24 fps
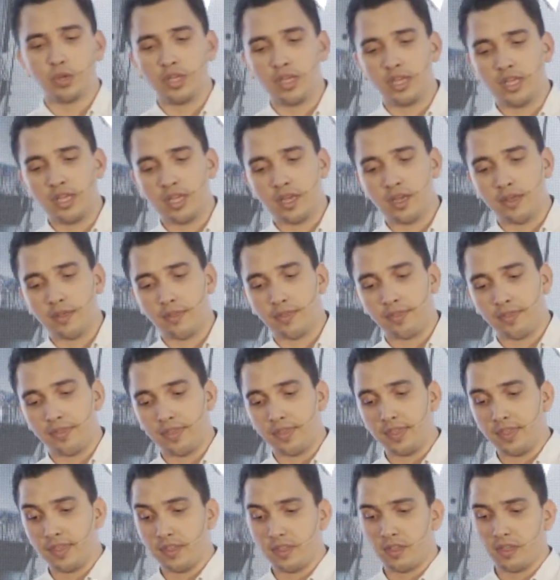we are
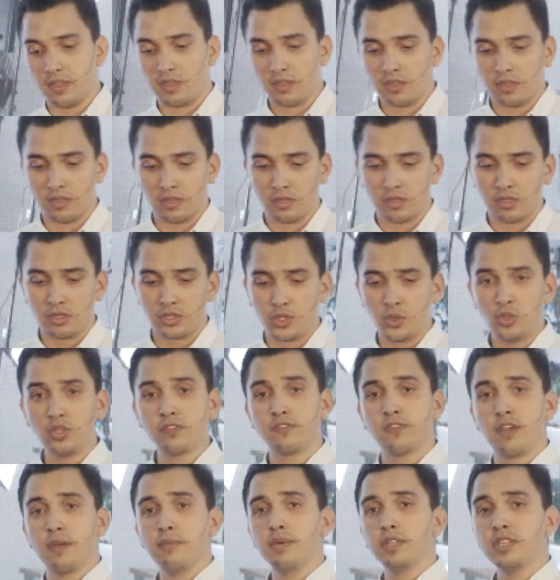doing
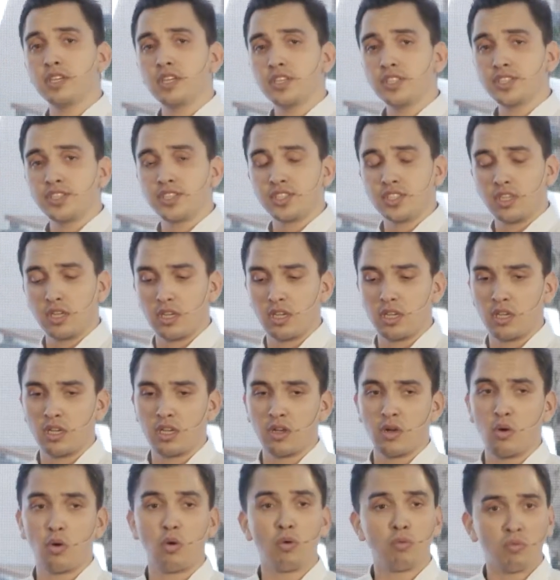webinars
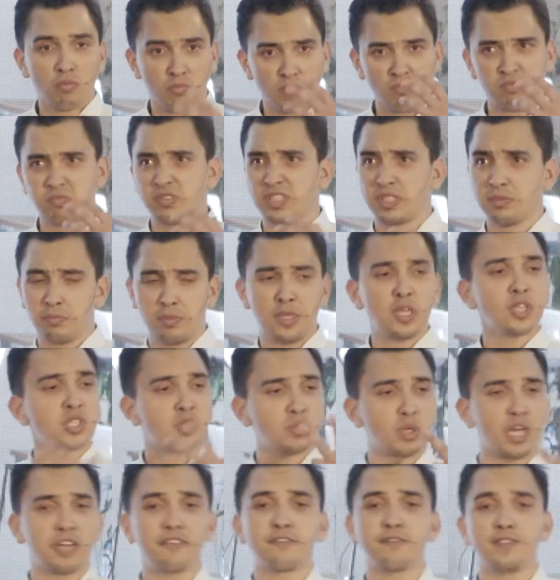because
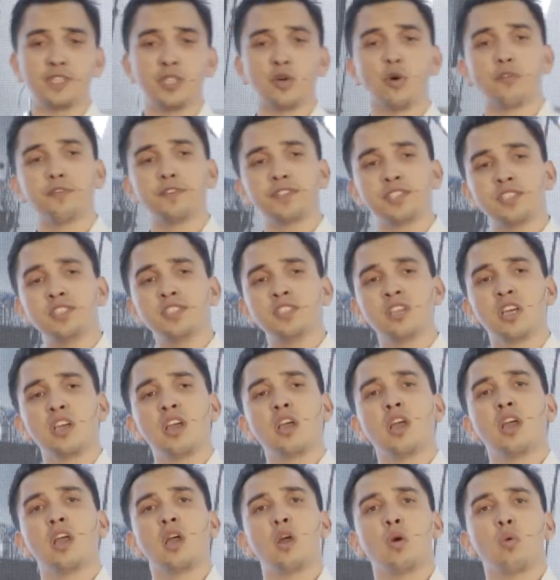we have 3 offices,
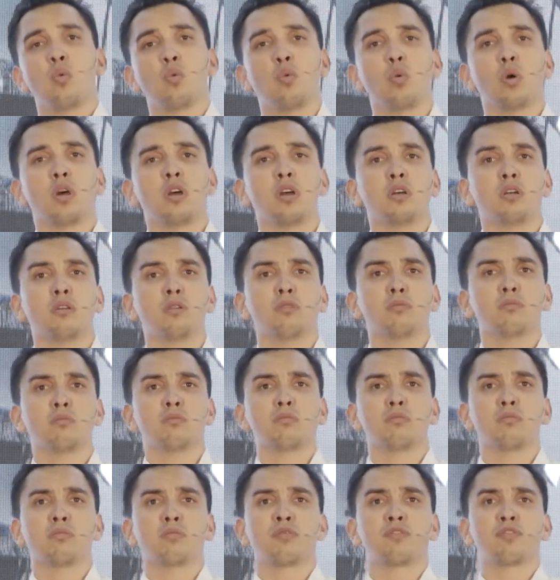
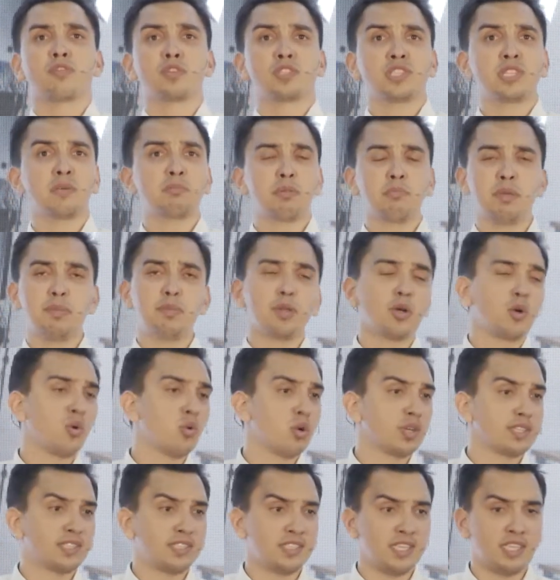for example, people
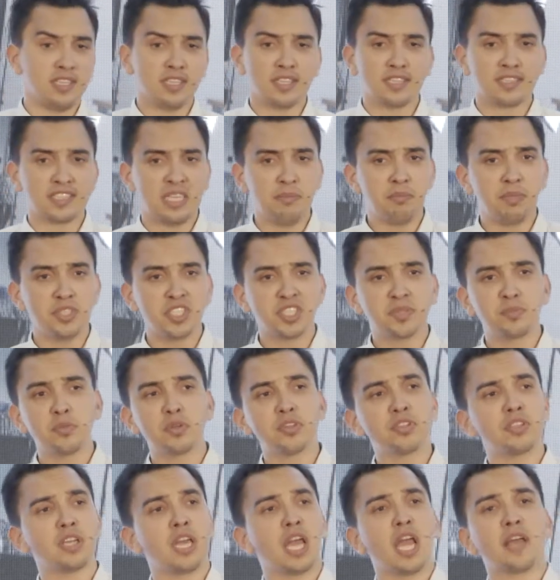who are staying in St.
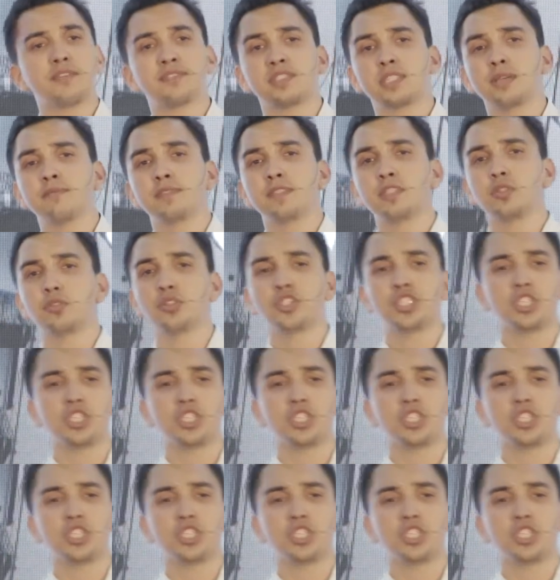Petersburg, they have something to